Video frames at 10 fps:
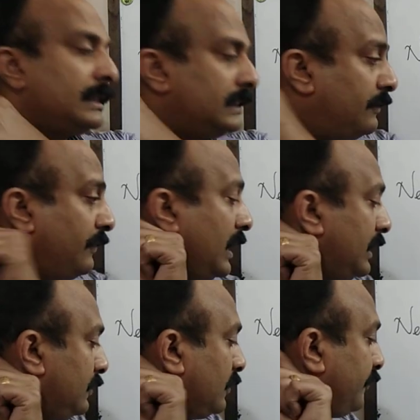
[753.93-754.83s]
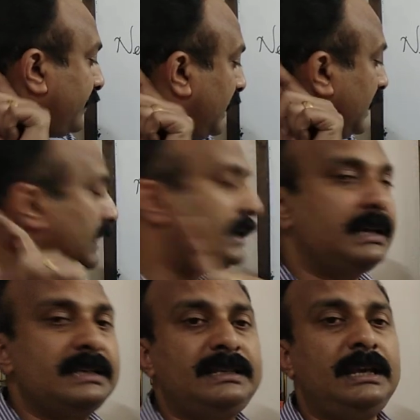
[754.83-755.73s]
the value of k
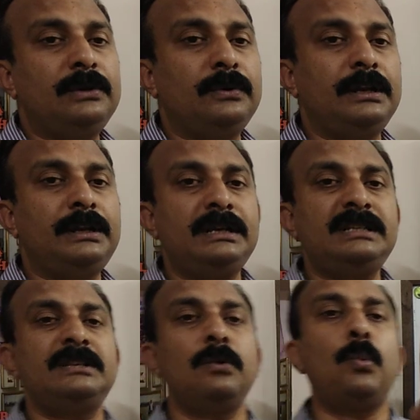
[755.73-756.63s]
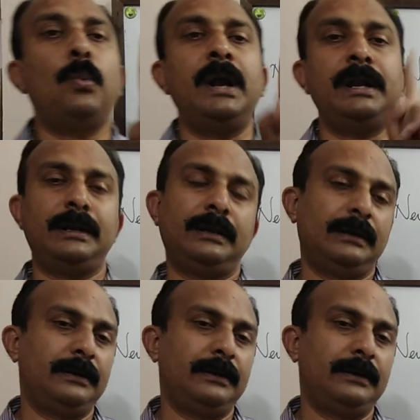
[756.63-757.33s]
in SI unit is 1.